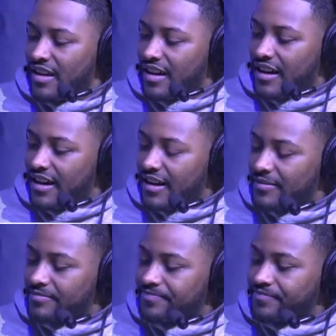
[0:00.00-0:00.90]

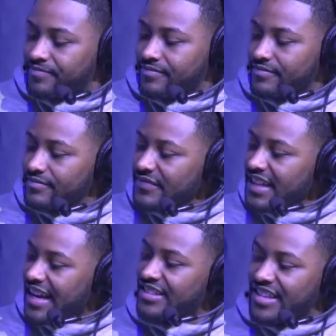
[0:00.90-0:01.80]

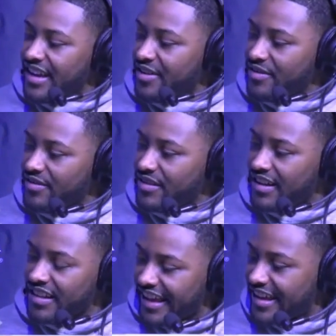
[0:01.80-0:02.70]
I take
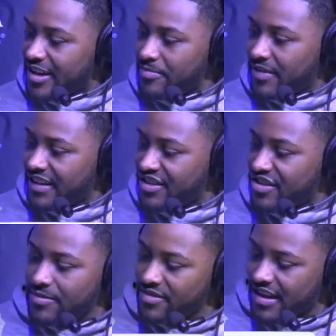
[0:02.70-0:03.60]
a layup and a
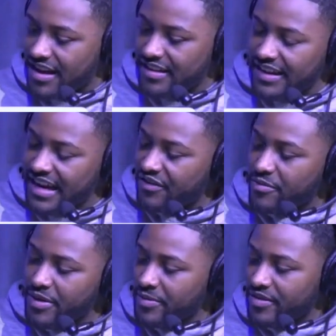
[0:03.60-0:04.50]
jump shot, and I
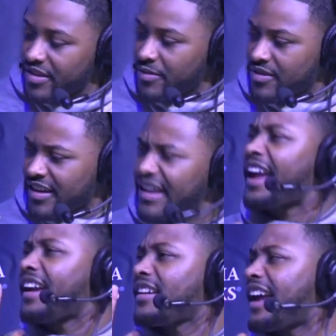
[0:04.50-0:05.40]
remember someone saying,
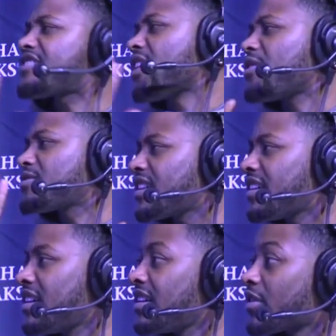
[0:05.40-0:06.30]
hey,
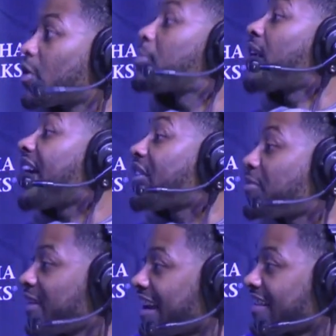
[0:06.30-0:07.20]
Jonesy, quit playing
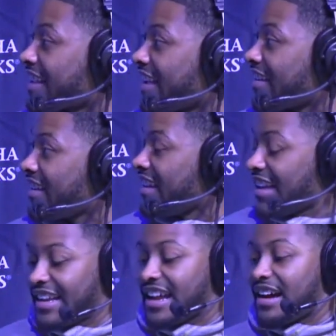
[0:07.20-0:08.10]
with me like that.
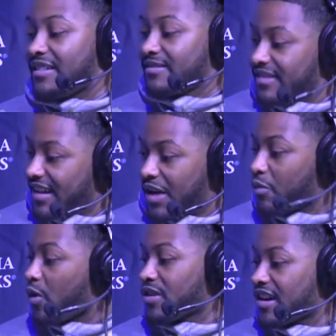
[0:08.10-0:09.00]
And I
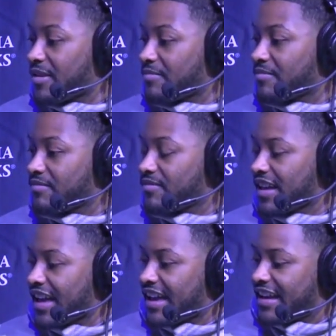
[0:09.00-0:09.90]
woke up,
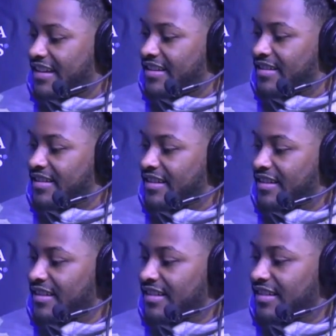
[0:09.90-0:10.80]
and
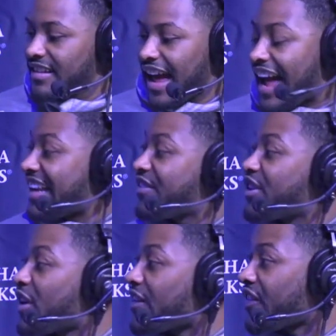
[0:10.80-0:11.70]
I didn't
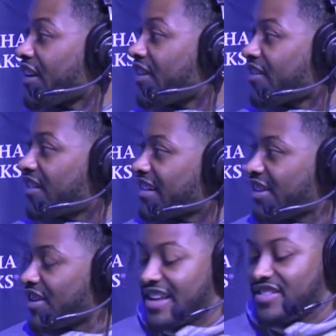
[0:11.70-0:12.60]
even know I fell.
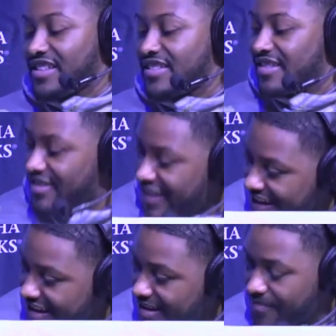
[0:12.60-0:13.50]
I just
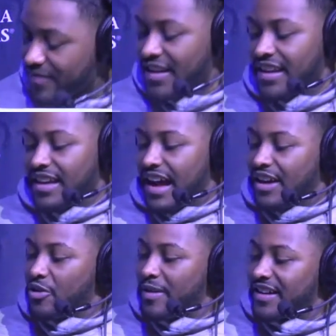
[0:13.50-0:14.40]
sat up. I
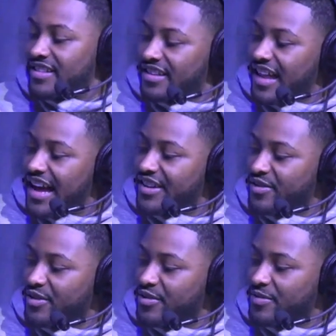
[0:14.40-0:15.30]
go back to the locker
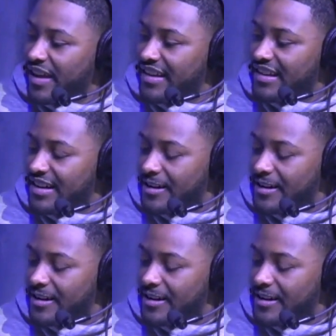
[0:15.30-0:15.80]
room, and,